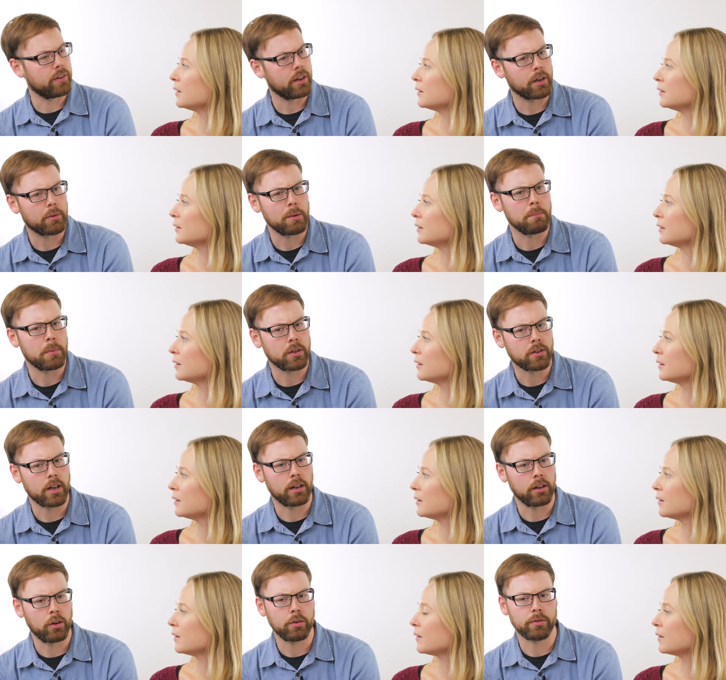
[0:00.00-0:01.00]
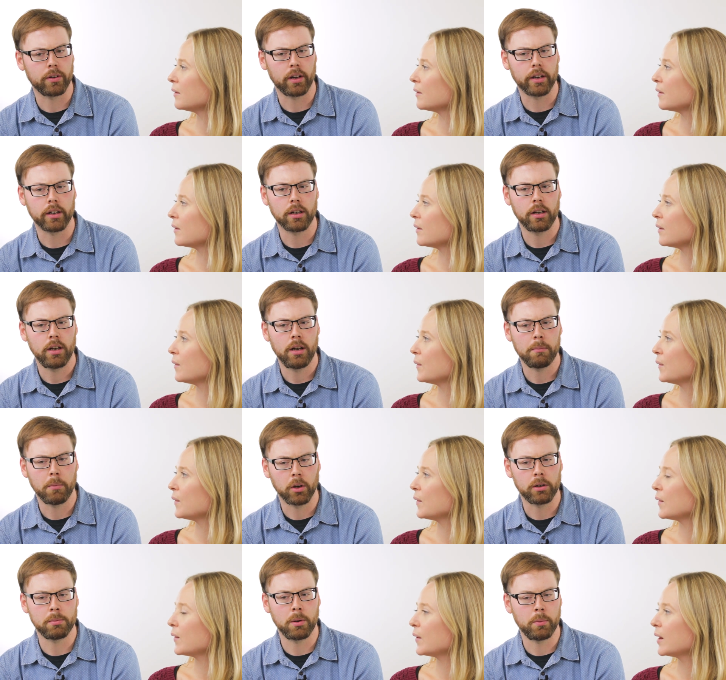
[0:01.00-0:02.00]
Speaker 1: feel like we missed hello for like
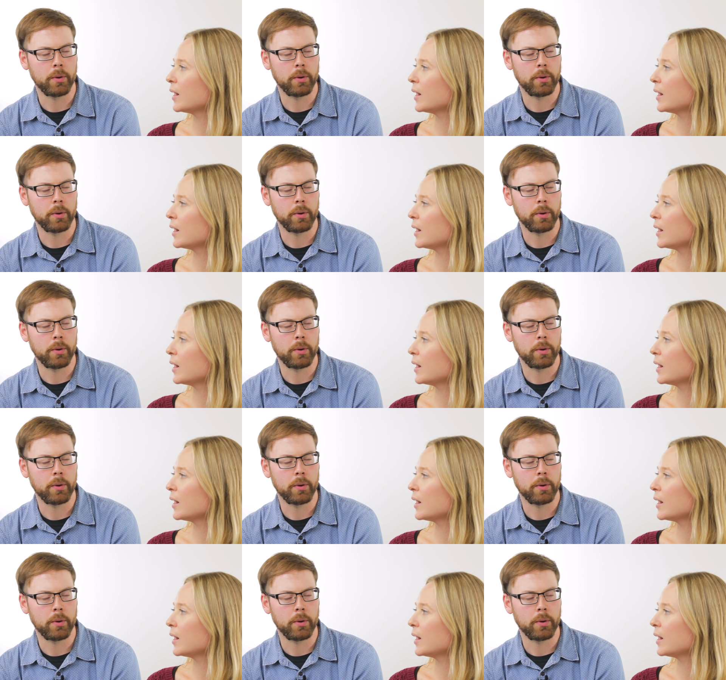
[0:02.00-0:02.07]
multiple